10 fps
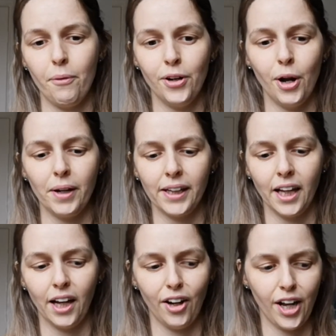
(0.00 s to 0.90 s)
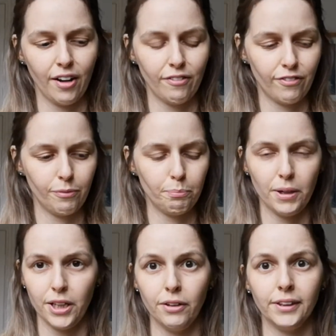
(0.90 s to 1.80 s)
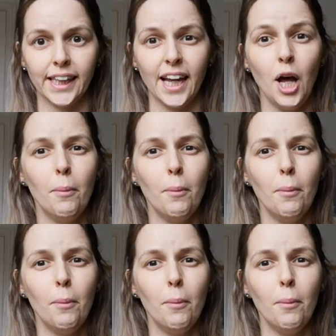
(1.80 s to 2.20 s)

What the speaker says: knowing that I have been using it,